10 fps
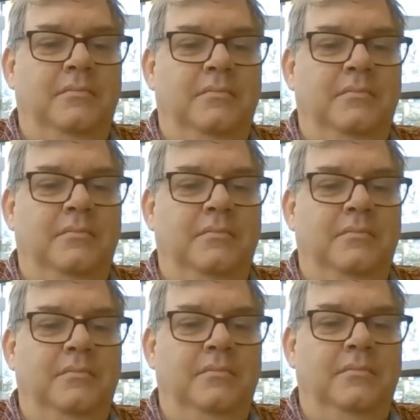
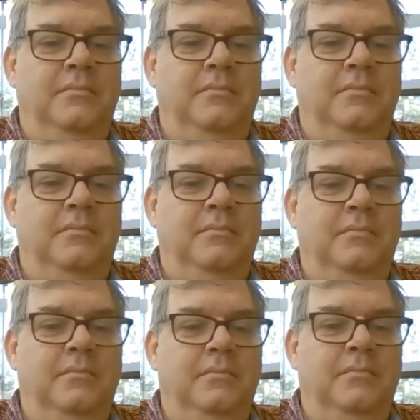
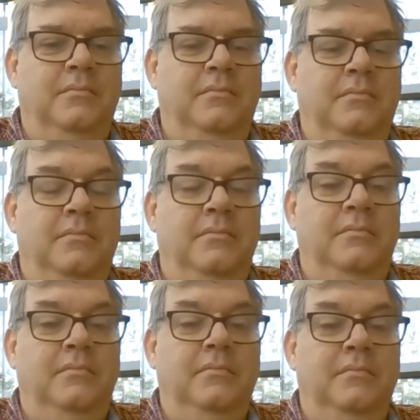
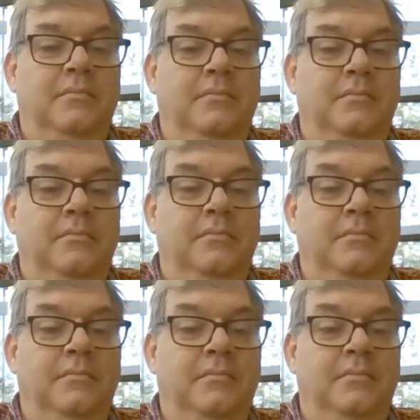
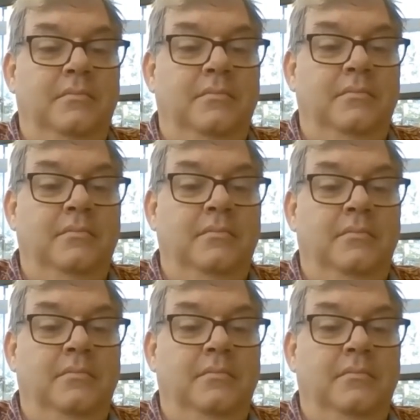
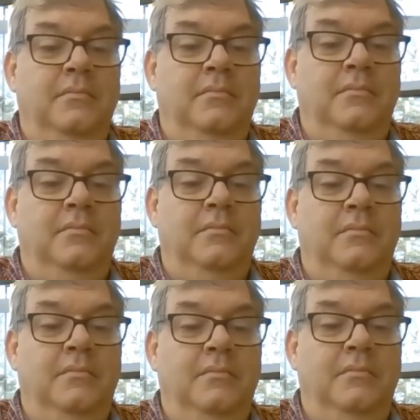
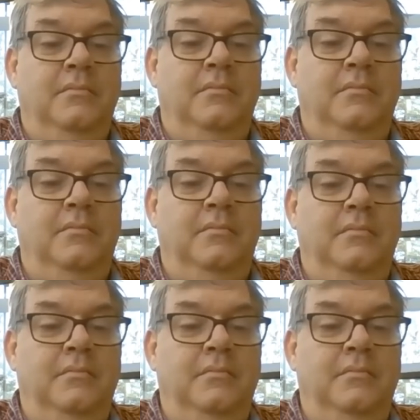No words are spoken by the person on screen.